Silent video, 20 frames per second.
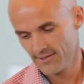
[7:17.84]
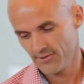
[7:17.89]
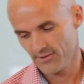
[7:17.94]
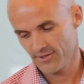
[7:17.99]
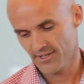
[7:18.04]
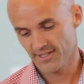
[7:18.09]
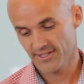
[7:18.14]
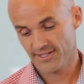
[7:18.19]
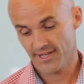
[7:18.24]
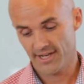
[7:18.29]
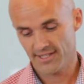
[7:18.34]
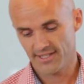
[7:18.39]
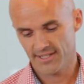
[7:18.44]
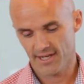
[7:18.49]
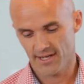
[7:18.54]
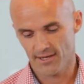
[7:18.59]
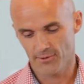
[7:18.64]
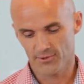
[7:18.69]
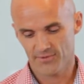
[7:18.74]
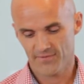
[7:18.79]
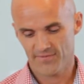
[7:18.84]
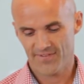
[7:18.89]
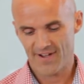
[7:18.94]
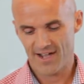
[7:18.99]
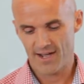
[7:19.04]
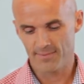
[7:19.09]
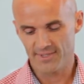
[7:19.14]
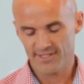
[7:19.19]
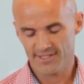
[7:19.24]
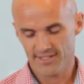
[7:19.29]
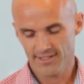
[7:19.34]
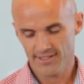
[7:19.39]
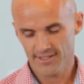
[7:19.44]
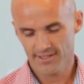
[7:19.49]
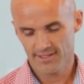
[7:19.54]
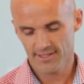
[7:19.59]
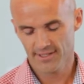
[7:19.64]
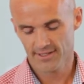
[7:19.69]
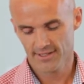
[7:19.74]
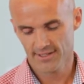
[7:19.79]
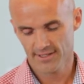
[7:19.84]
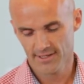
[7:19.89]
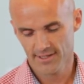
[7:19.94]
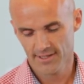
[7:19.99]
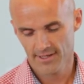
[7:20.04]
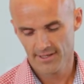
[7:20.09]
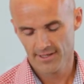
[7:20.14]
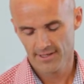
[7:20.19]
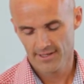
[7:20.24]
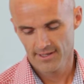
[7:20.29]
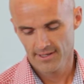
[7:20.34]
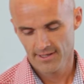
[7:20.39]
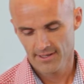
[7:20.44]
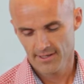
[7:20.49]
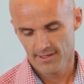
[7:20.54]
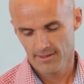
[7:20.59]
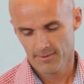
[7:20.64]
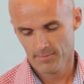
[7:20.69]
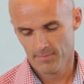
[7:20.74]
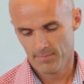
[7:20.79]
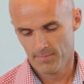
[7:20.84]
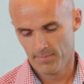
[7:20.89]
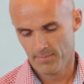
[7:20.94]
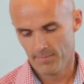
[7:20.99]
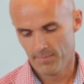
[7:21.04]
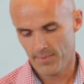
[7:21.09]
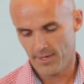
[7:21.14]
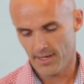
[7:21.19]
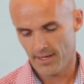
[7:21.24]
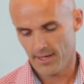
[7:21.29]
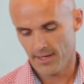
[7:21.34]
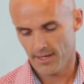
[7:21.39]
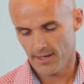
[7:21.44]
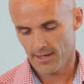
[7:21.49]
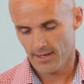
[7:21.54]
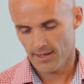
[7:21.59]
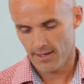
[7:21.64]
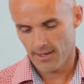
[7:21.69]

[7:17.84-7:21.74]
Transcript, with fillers: Well, in his case, sadly, it was pharmacist but